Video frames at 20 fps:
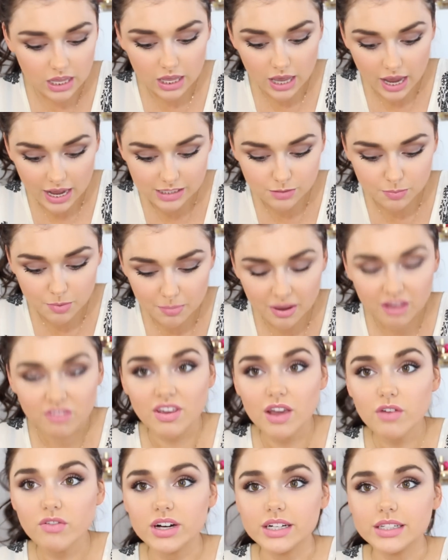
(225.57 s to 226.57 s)
it has been my
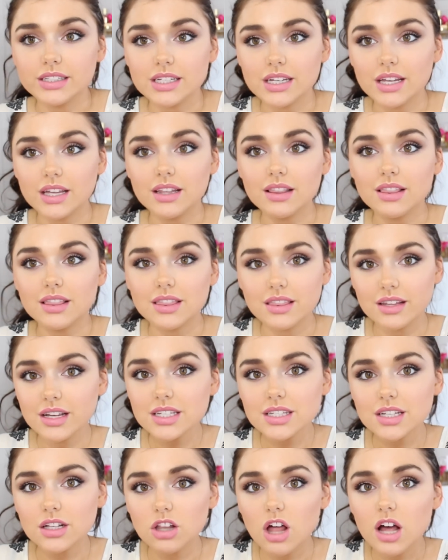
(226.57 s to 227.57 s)
favorite
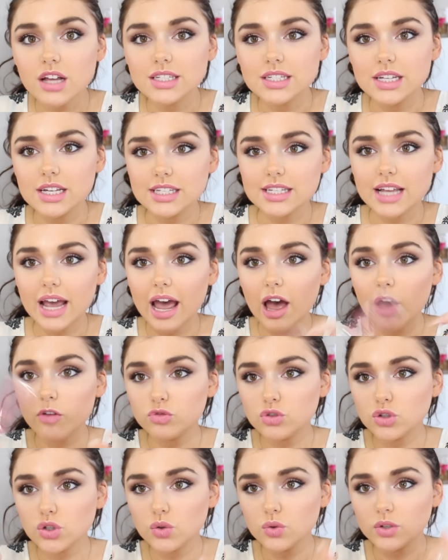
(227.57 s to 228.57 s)
these glosses I
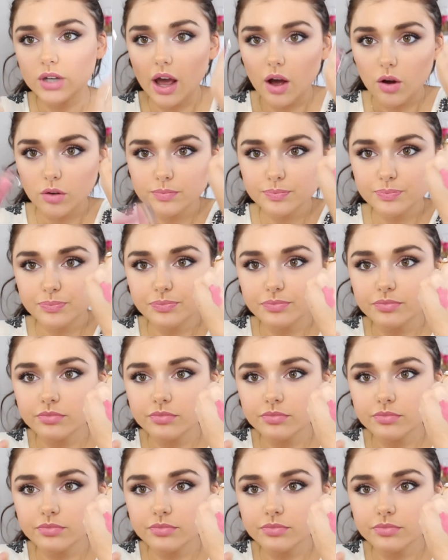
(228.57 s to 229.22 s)
have two now